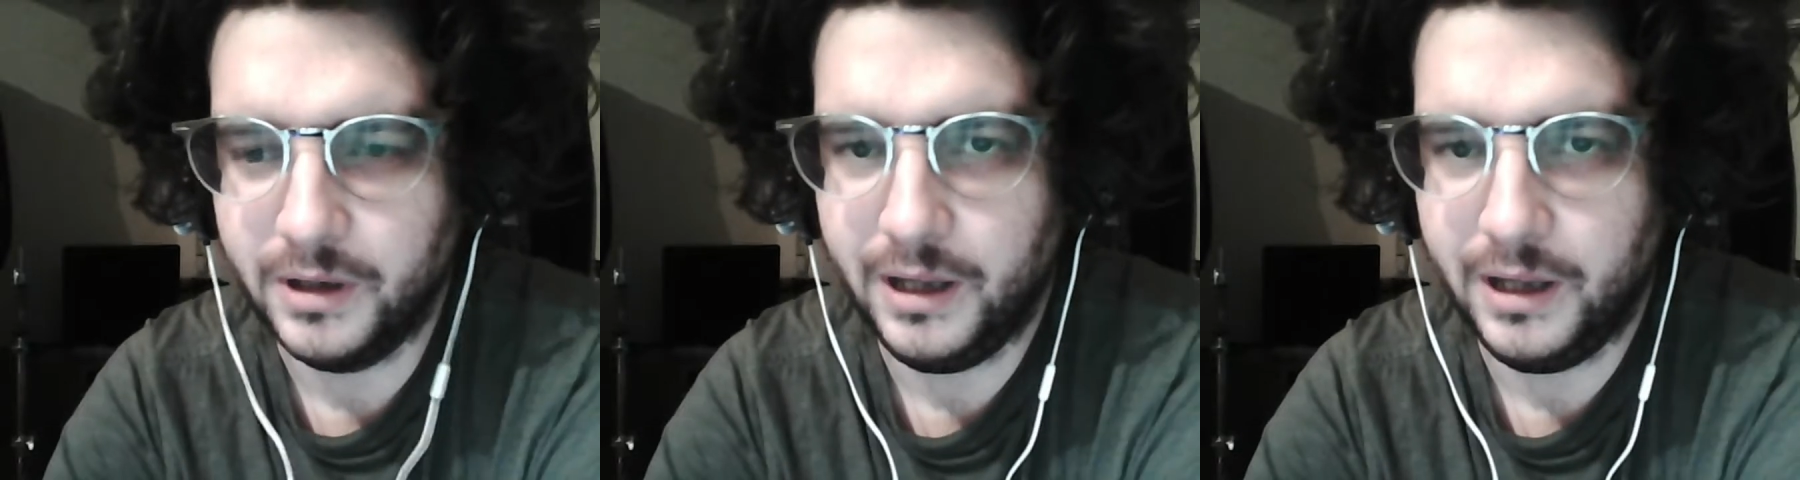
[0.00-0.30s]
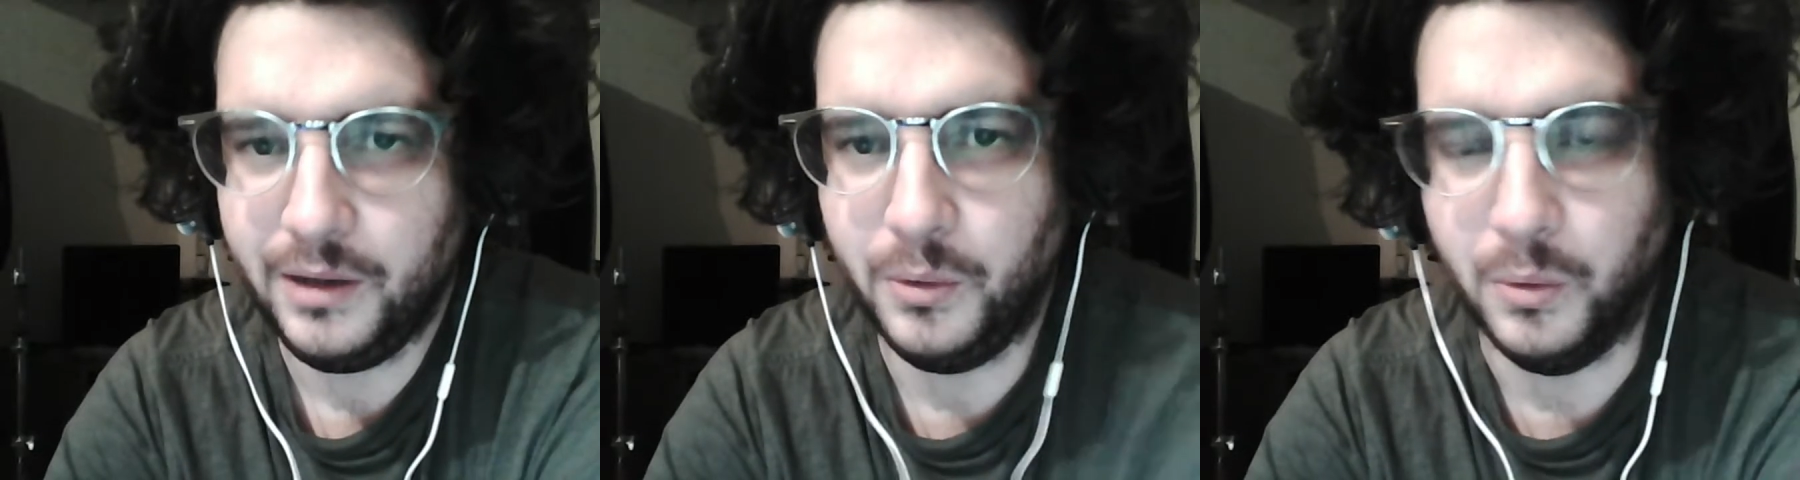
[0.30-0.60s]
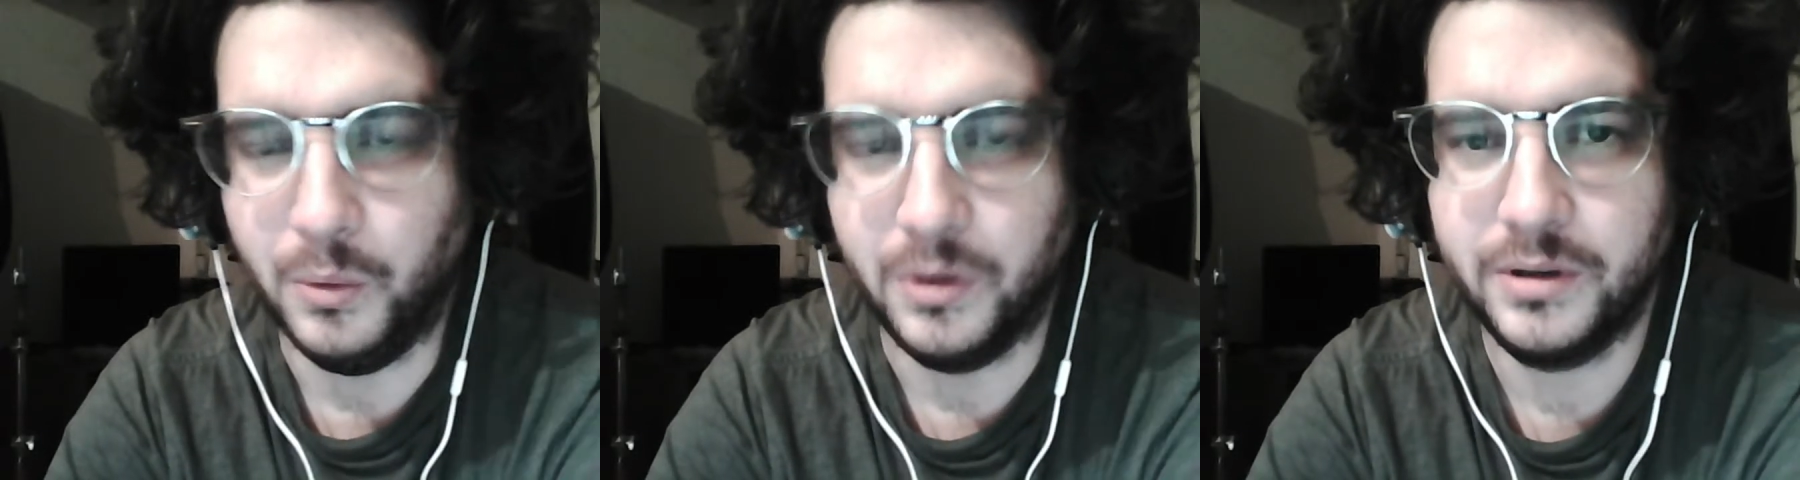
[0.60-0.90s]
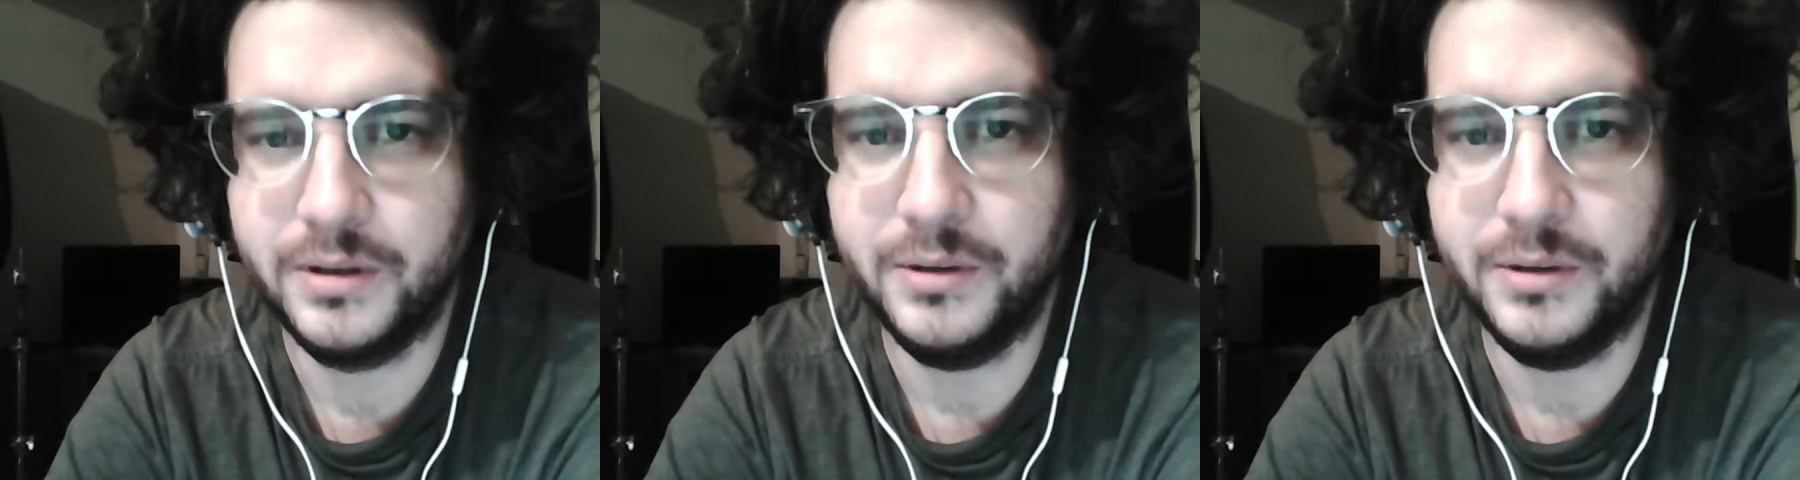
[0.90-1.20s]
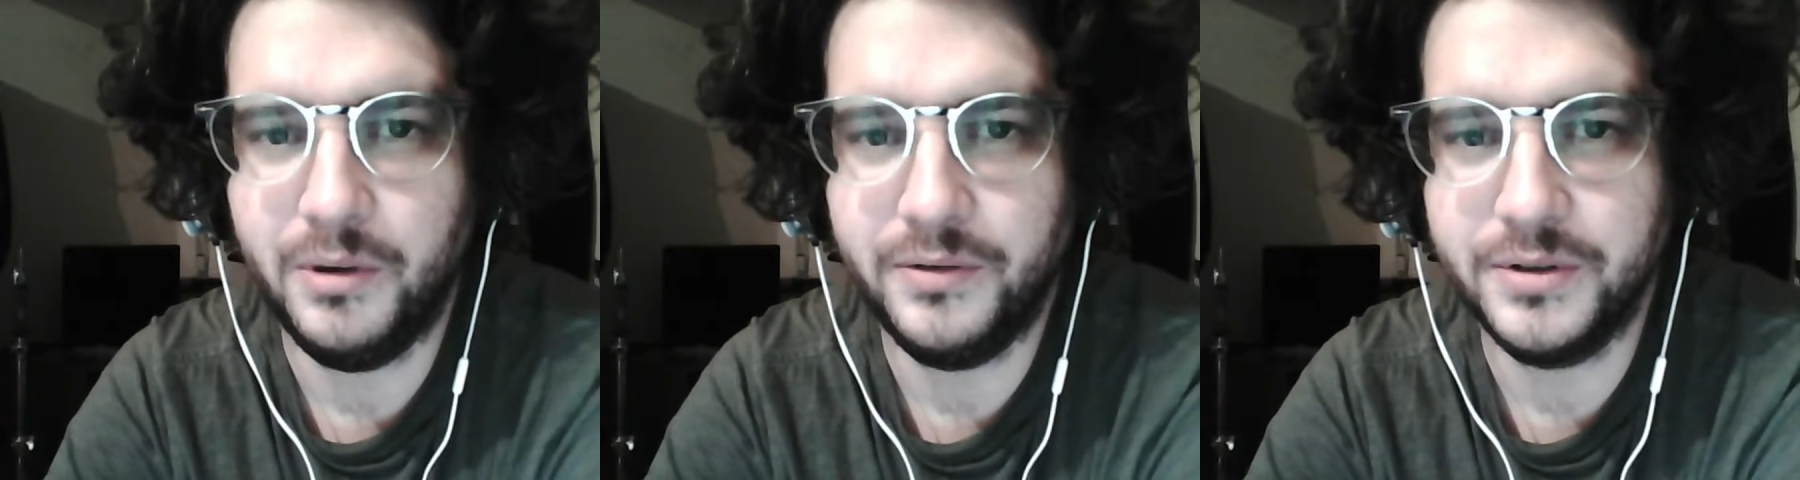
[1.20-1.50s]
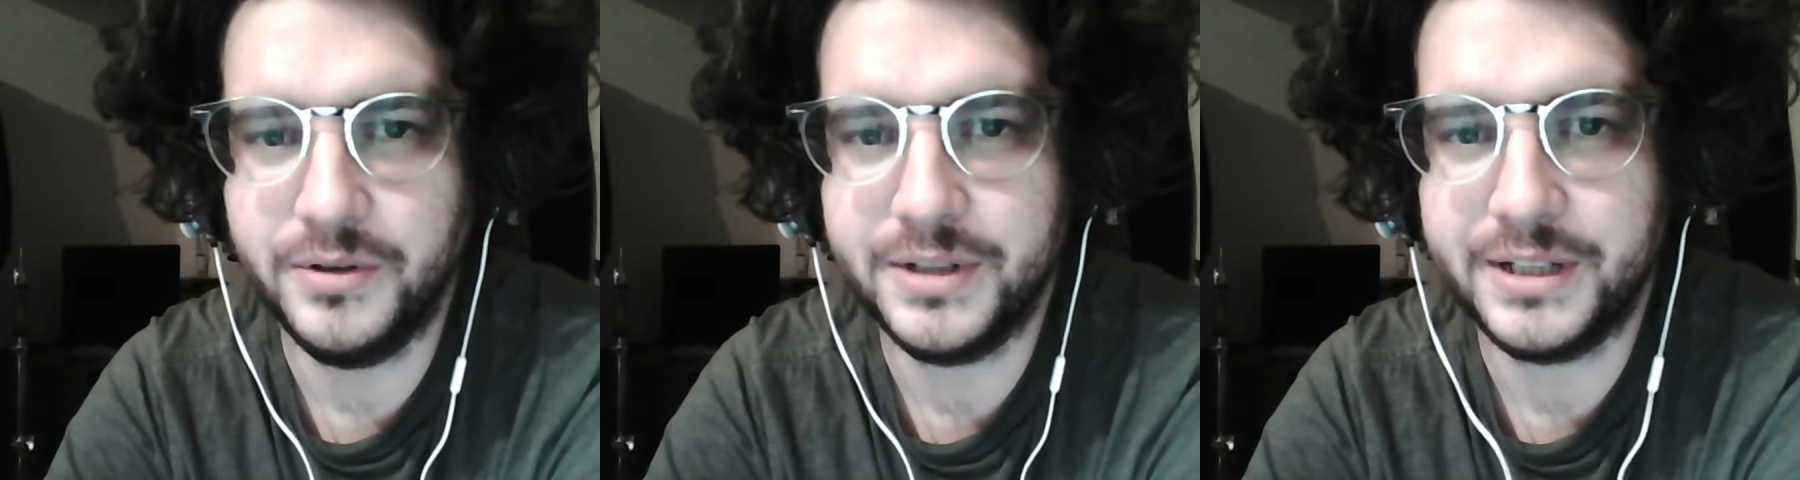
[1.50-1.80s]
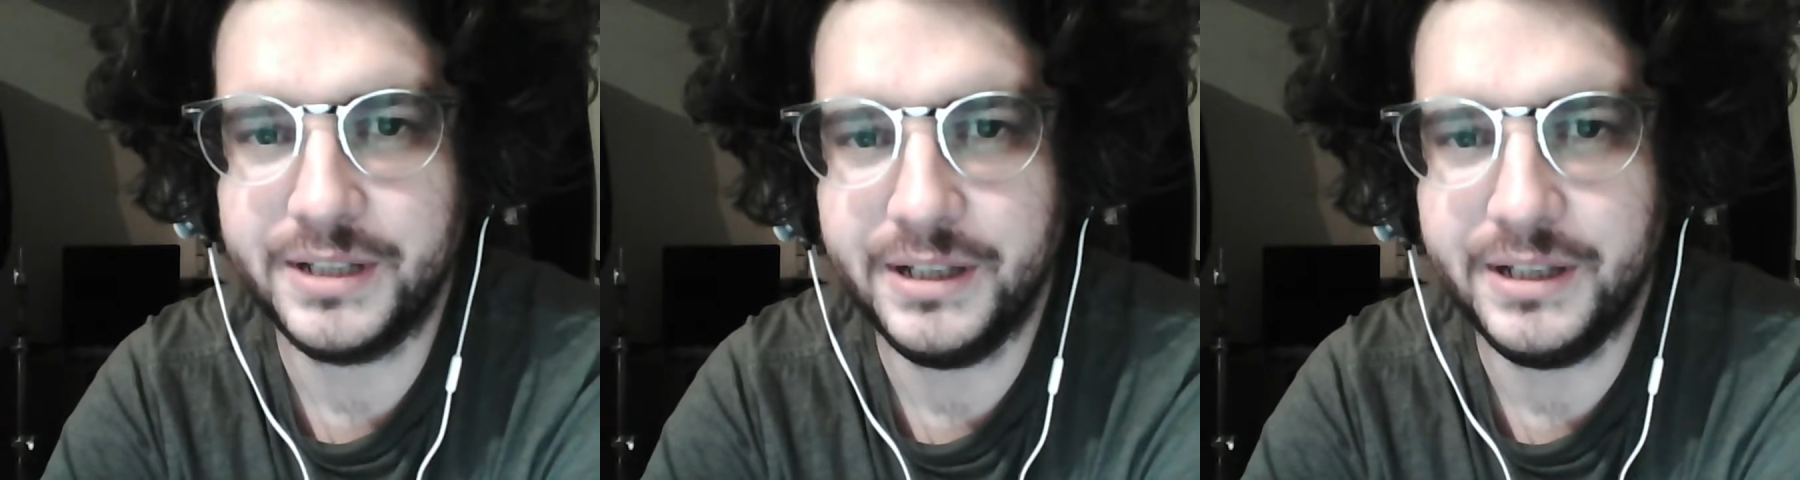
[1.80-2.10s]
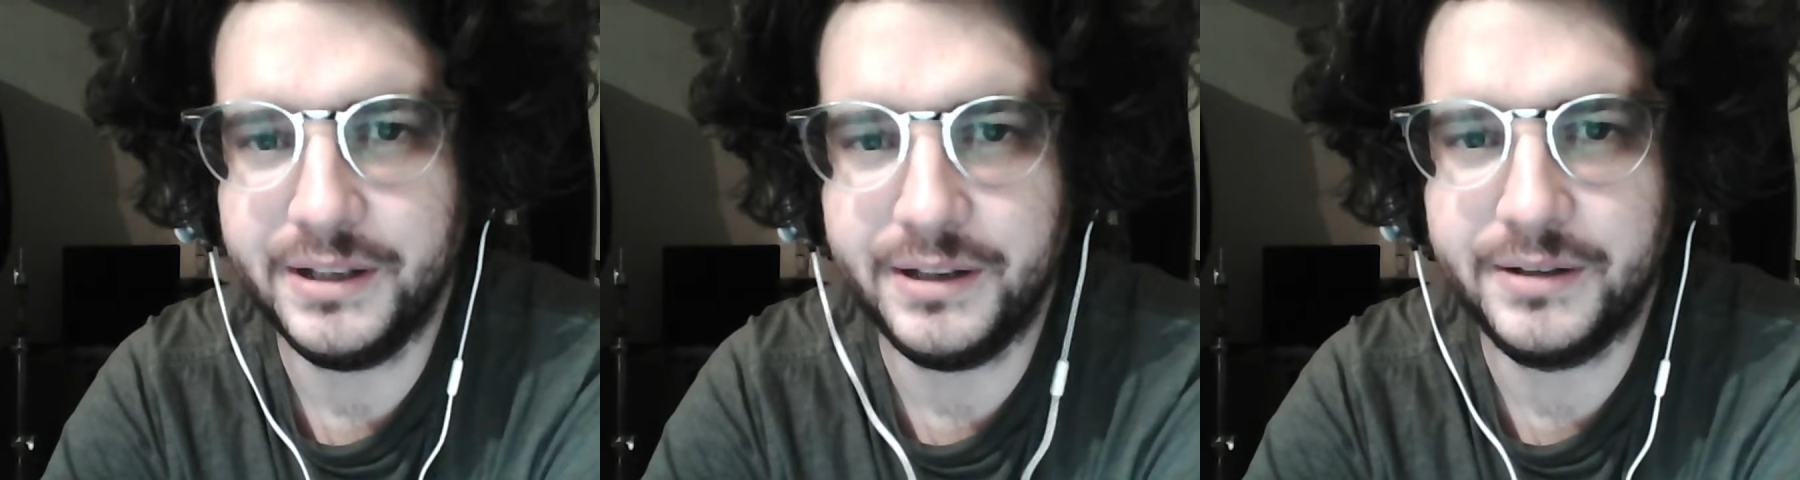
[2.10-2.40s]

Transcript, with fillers: Hello, NoirVortex here,